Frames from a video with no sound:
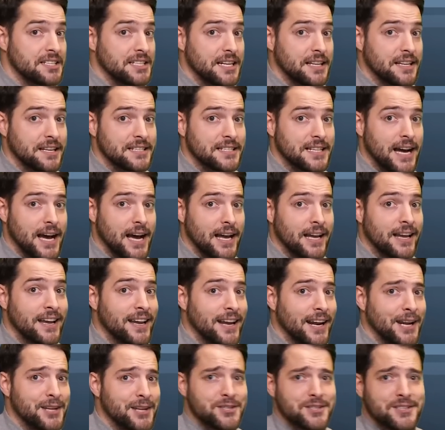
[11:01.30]
You see this guy?
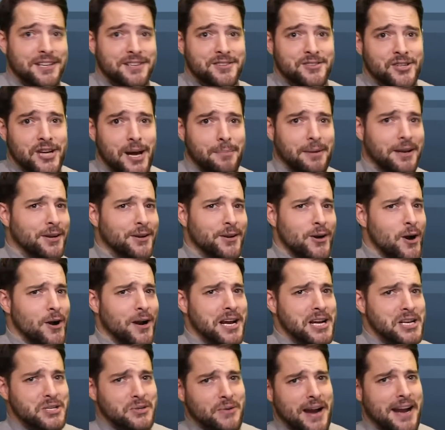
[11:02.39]
He's just a chubby,
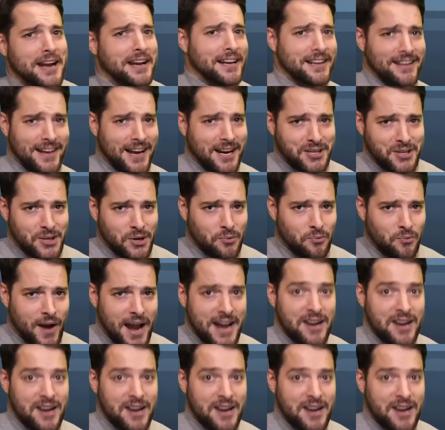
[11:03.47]
nerdy train conductor,